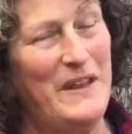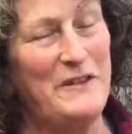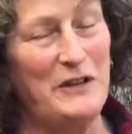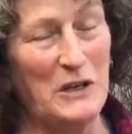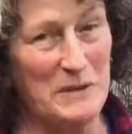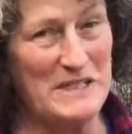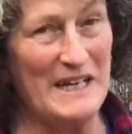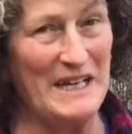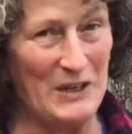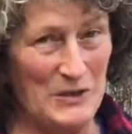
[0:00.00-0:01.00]
the following
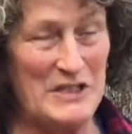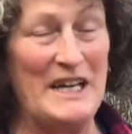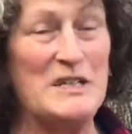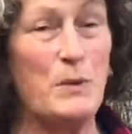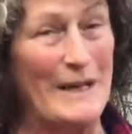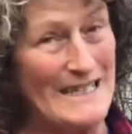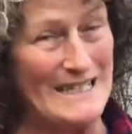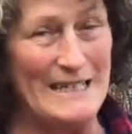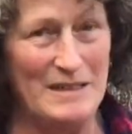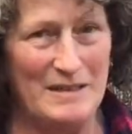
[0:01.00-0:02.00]
day, on day
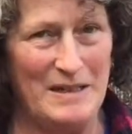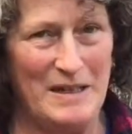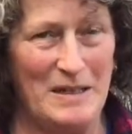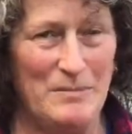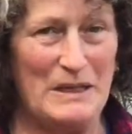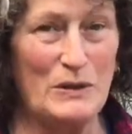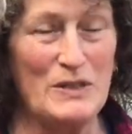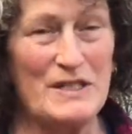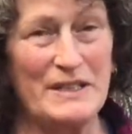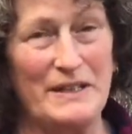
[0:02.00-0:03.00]
20,
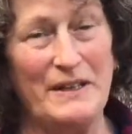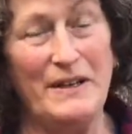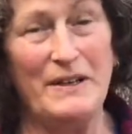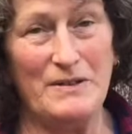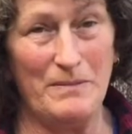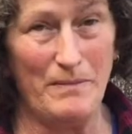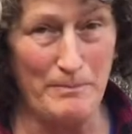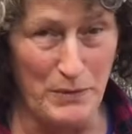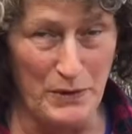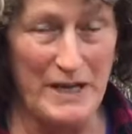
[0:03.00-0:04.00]
because the
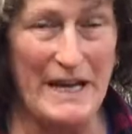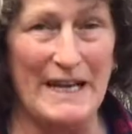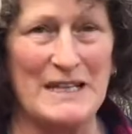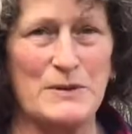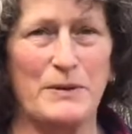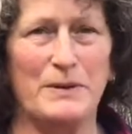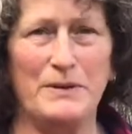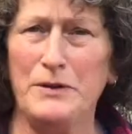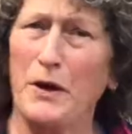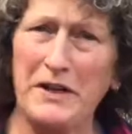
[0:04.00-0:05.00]
broody hens were
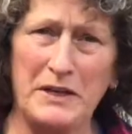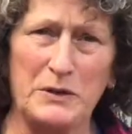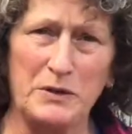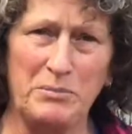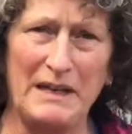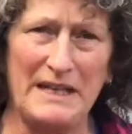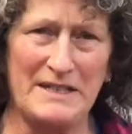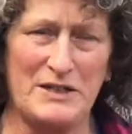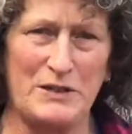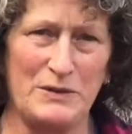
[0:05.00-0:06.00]
not in a good
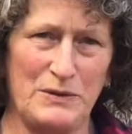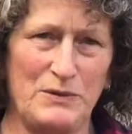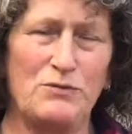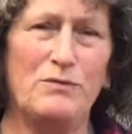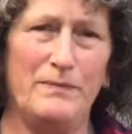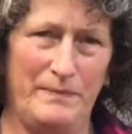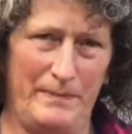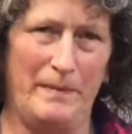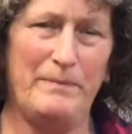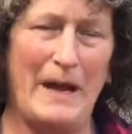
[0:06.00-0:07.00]
place to
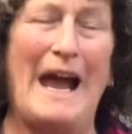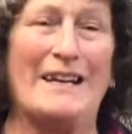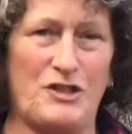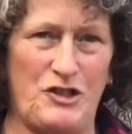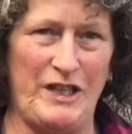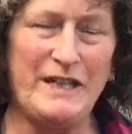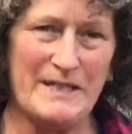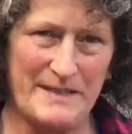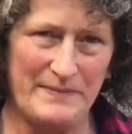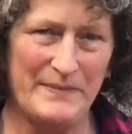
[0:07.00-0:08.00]
hatch
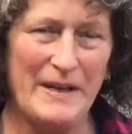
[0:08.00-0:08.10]
chicks,